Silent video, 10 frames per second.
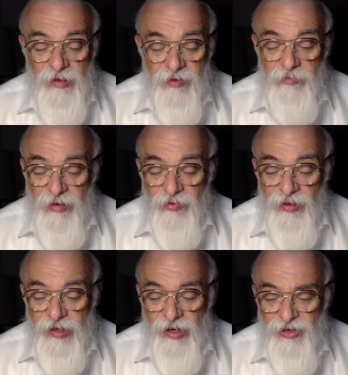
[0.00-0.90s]
Okay, in
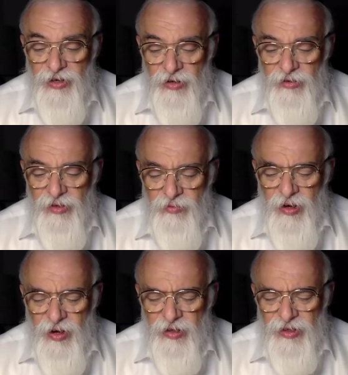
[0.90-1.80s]
Bavoida, Kasher Adam
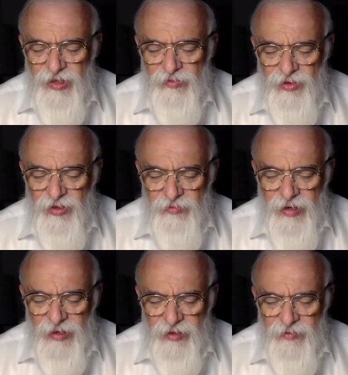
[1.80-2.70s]
Eichel
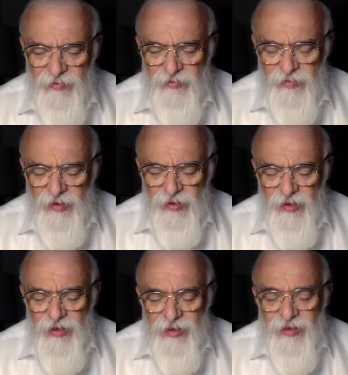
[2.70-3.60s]
Shemayim.
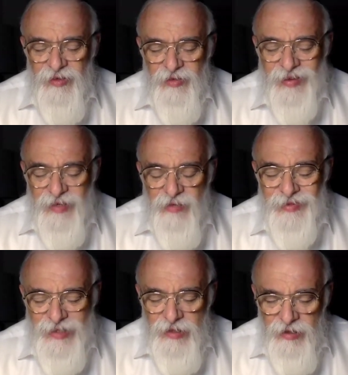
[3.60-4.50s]
So that's the
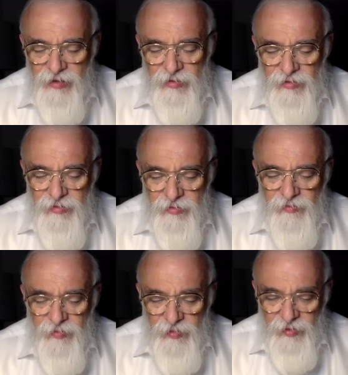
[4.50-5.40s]
mitzvah.
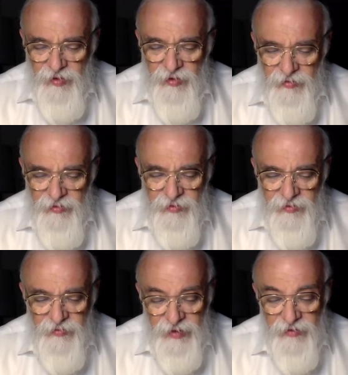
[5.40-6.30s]
Okay, uh,
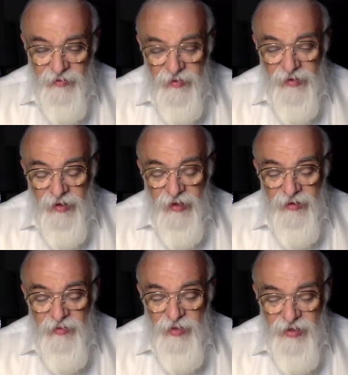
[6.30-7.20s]
that
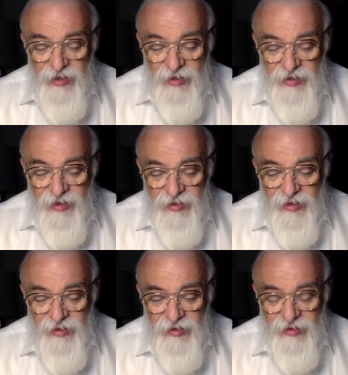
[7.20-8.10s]
the mitzvah says
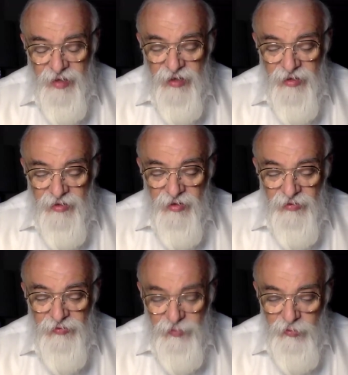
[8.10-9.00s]
that the taste
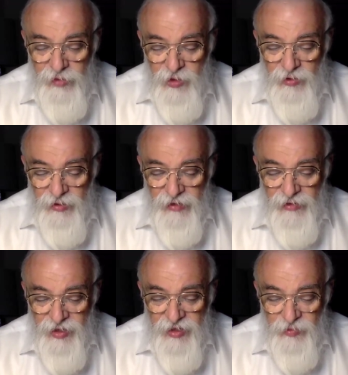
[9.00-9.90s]
of food is what
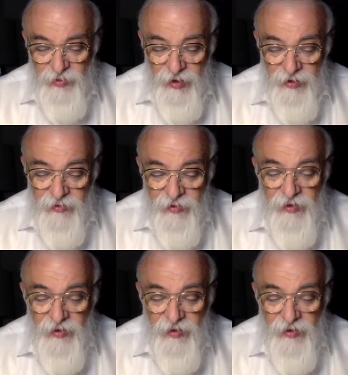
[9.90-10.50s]
nourishes the brain.